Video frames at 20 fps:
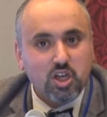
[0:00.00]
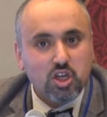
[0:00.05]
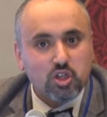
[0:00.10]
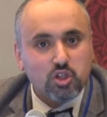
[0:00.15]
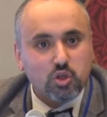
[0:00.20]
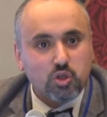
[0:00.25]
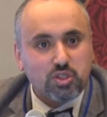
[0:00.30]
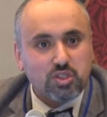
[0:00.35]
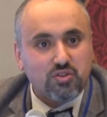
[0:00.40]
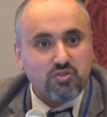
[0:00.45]

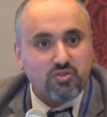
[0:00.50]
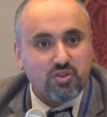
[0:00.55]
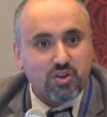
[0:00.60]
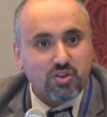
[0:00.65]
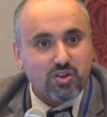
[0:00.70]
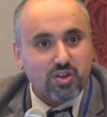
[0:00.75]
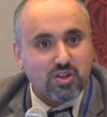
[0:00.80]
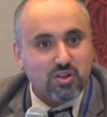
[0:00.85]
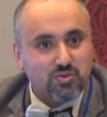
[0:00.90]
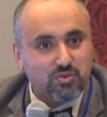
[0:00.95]
So it's
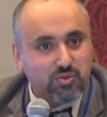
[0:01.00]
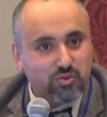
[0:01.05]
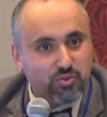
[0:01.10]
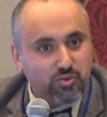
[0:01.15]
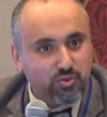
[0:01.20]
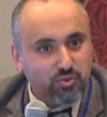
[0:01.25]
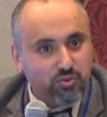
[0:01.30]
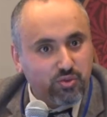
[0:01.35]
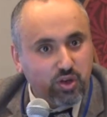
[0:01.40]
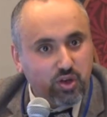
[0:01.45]
a
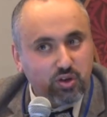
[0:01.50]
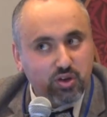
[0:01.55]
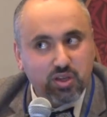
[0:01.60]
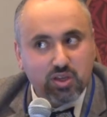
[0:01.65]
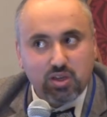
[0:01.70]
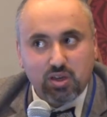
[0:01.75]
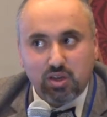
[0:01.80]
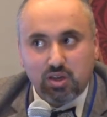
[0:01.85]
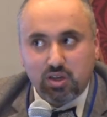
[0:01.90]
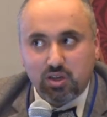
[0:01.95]

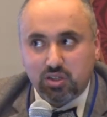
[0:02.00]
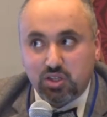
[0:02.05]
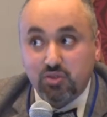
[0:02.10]
very